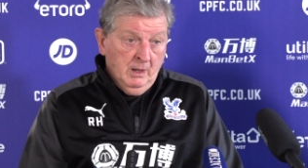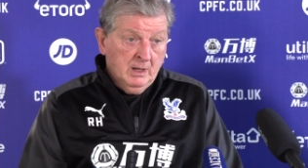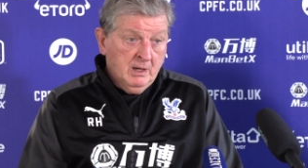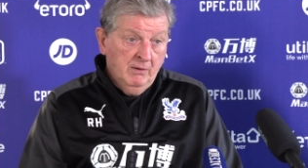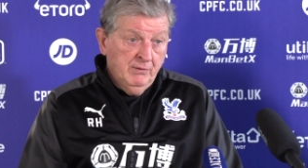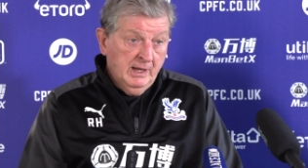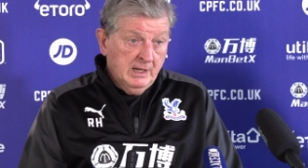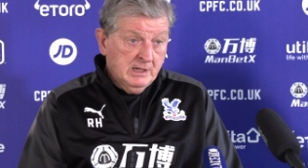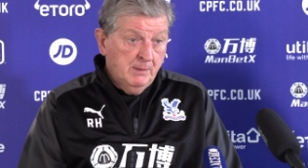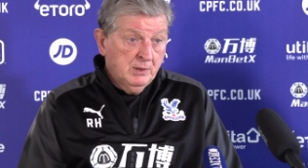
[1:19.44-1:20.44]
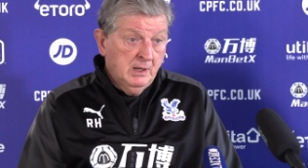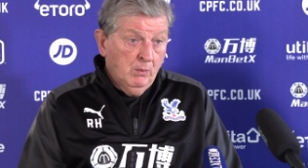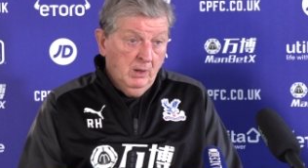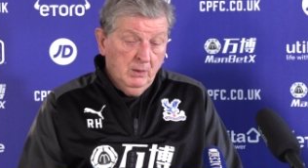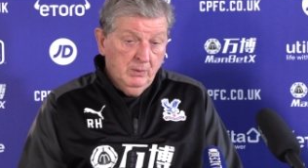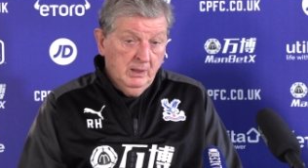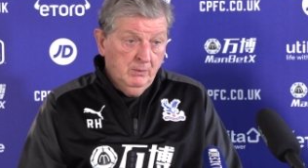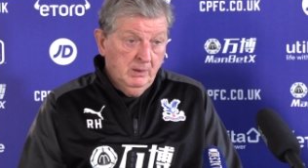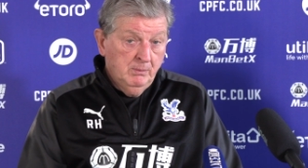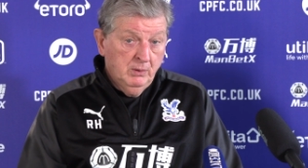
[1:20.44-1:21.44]
are covering exceptionally well. We
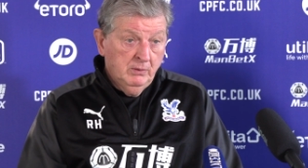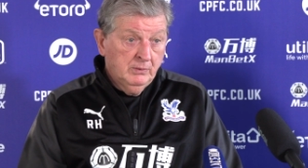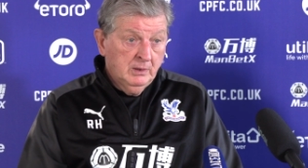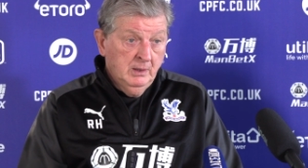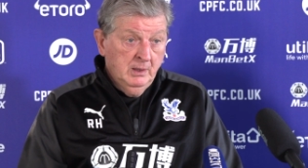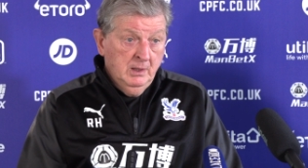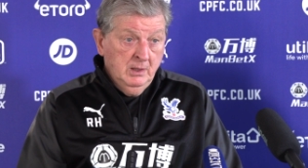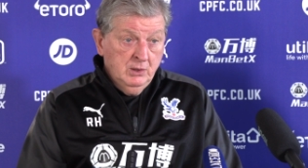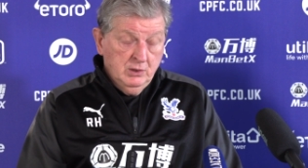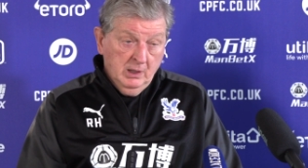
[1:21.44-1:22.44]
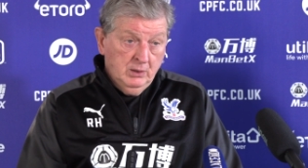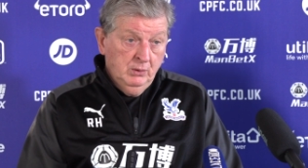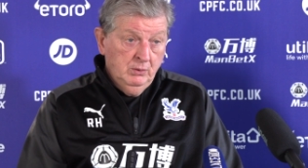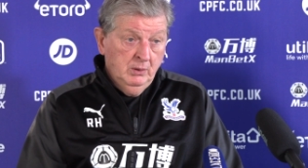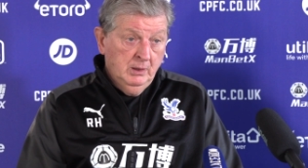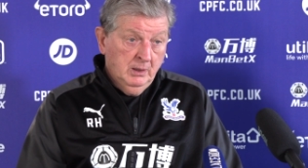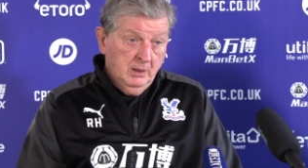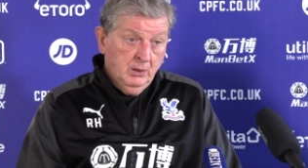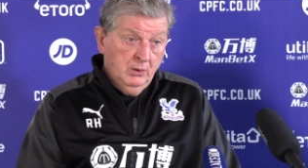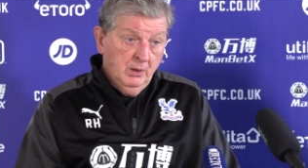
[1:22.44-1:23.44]
we moved Cheikhou
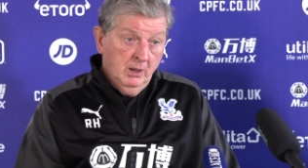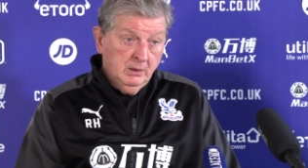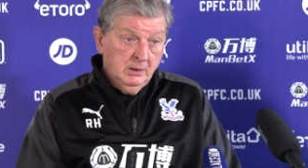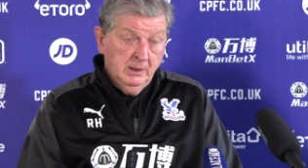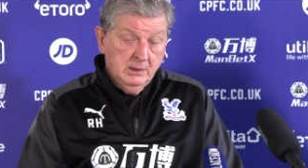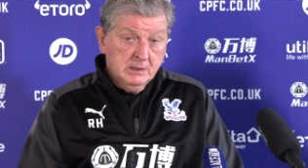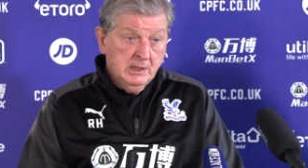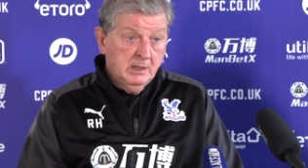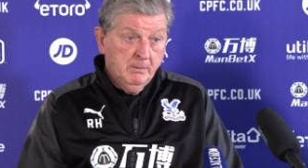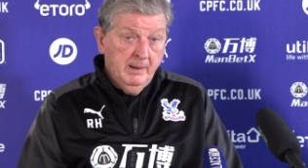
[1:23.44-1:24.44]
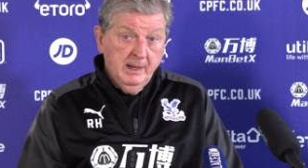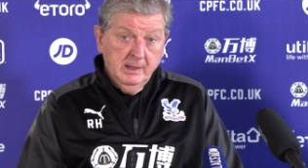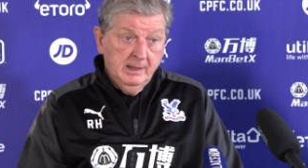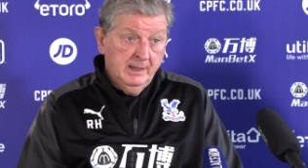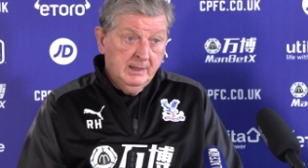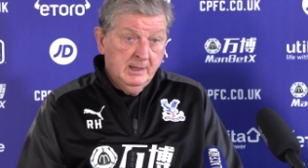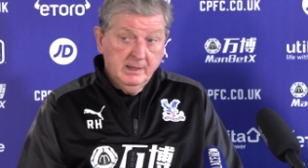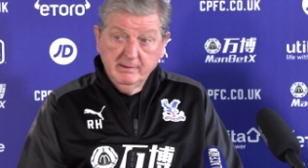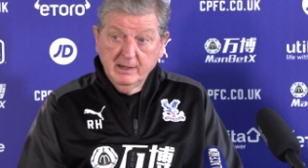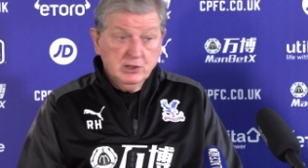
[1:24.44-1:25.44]
uh, Kouyaté to centre back, and he had
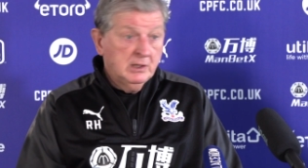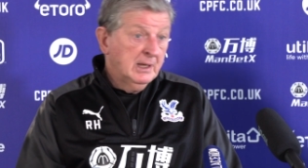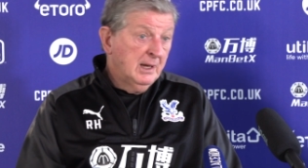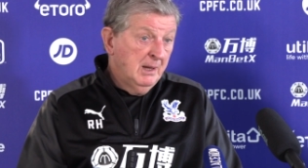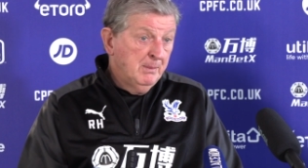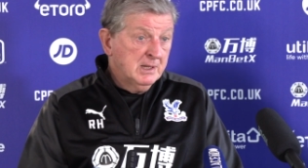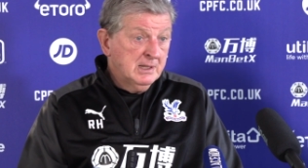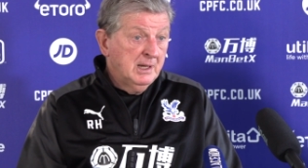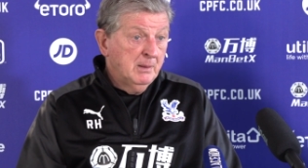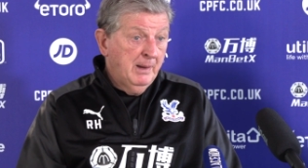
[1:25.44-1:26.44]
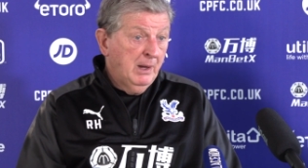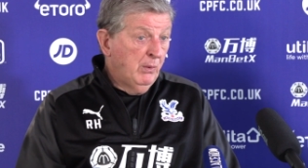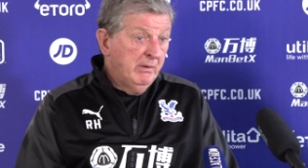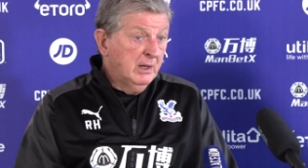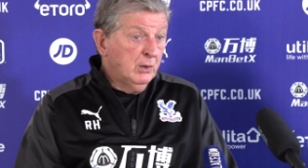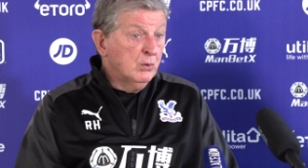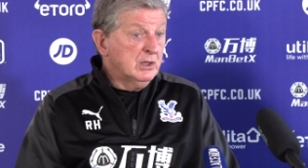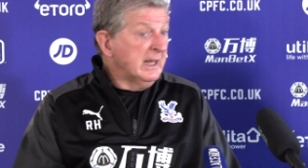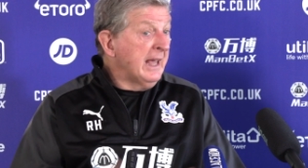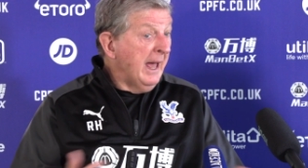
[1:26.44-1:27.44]
another excellent game at centre back, where he, of
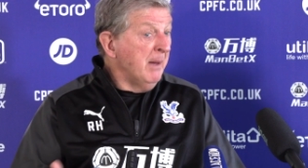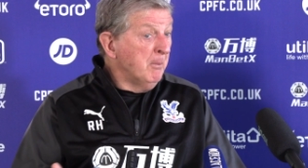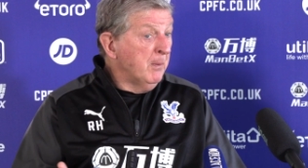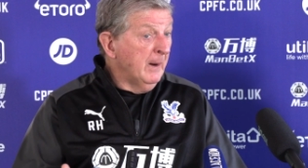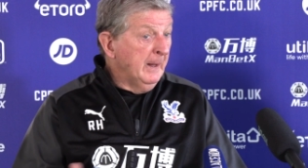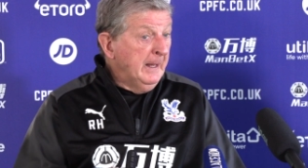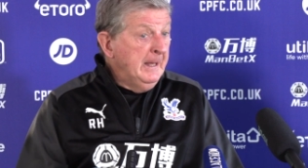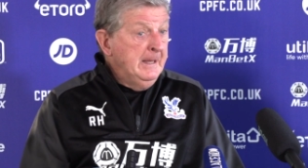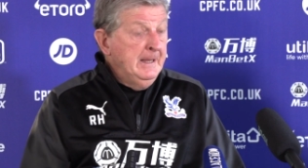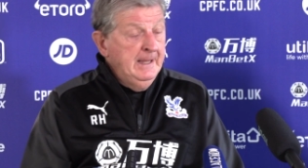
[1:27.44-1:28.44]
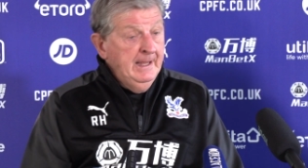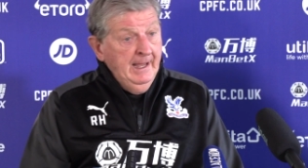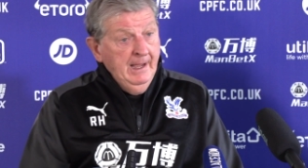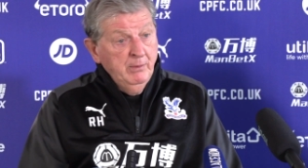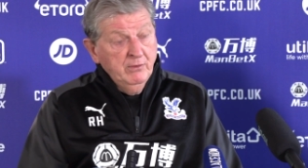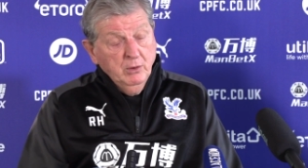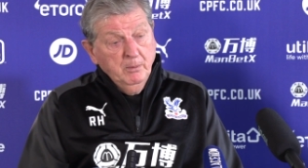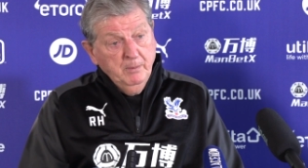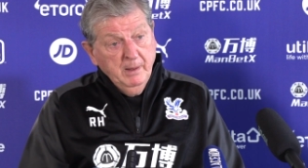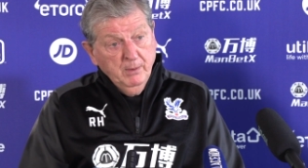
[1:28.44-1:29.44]
course he can play and we've
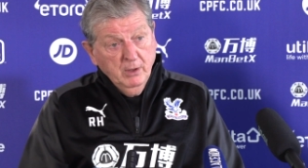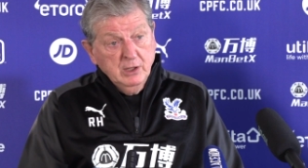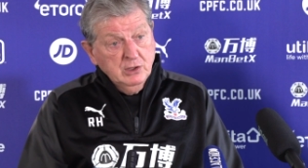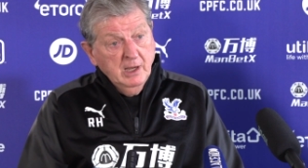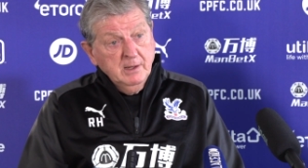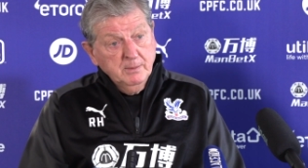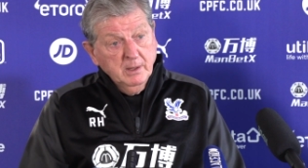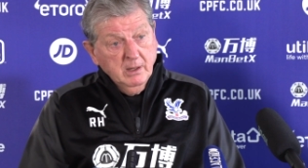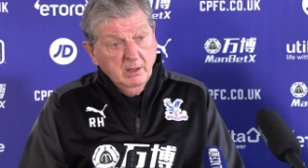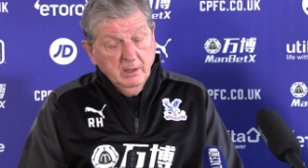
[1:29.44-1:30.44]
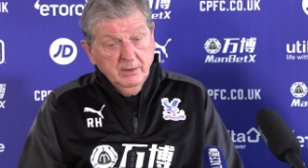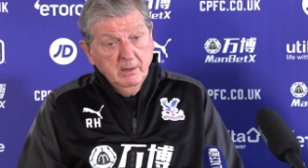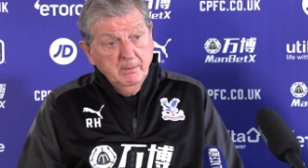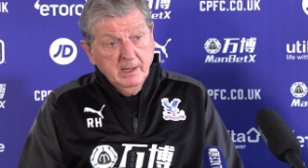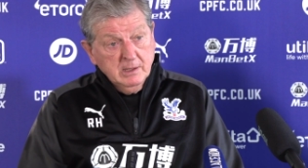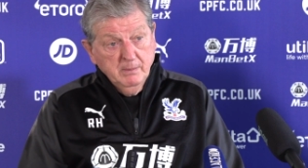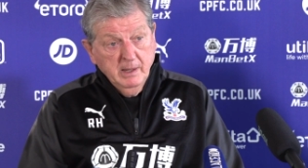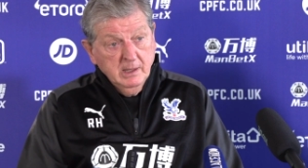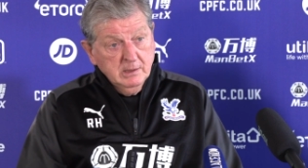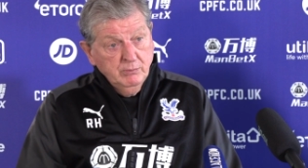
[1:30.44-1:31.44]
got people like James McCarthy and Max
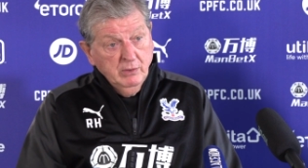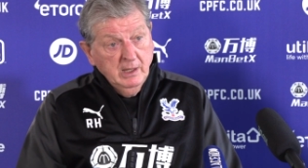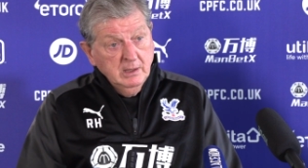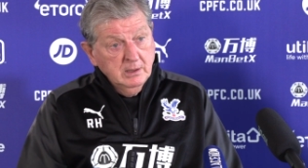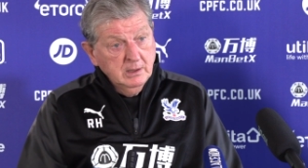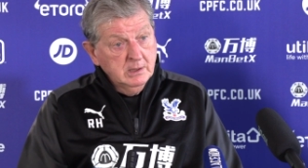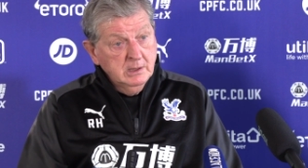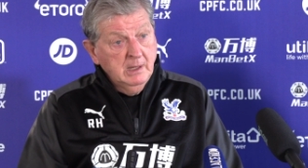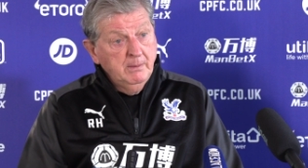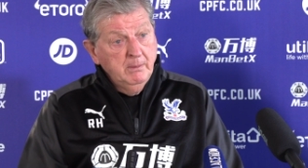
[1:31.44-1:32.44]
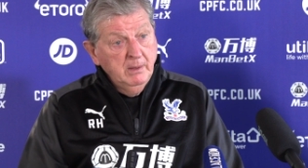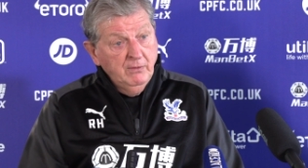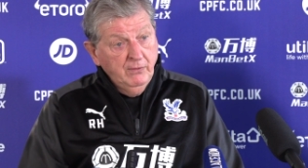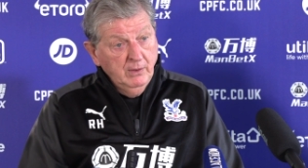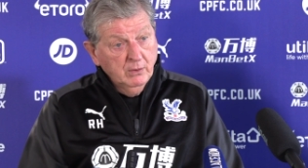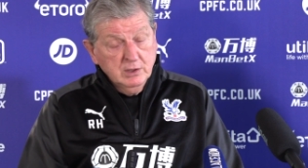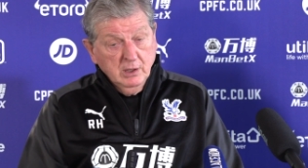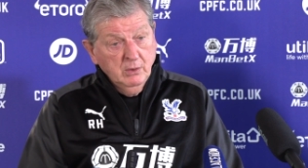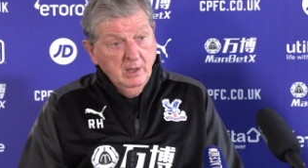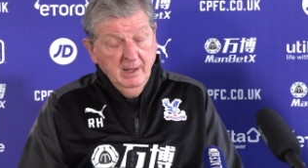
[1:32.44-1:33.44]
Meyer to bring into the team in midfield.
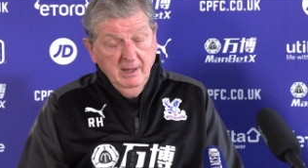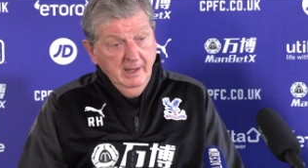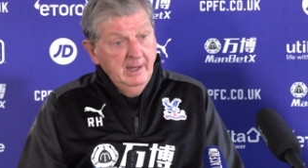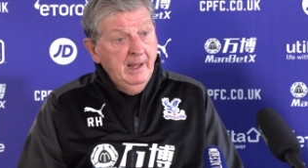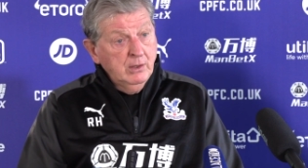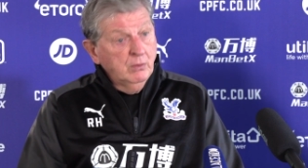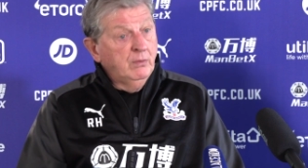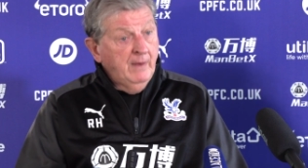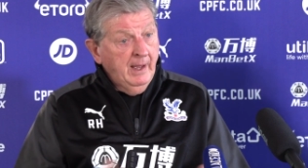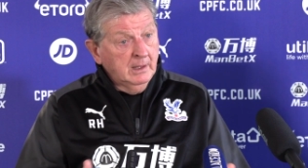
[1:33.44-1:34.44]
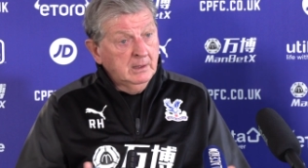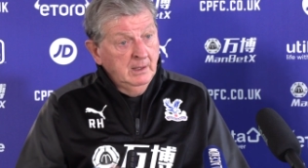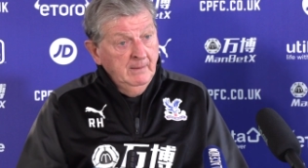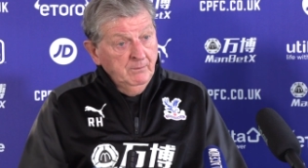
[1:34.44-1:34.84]
So, in actual fact,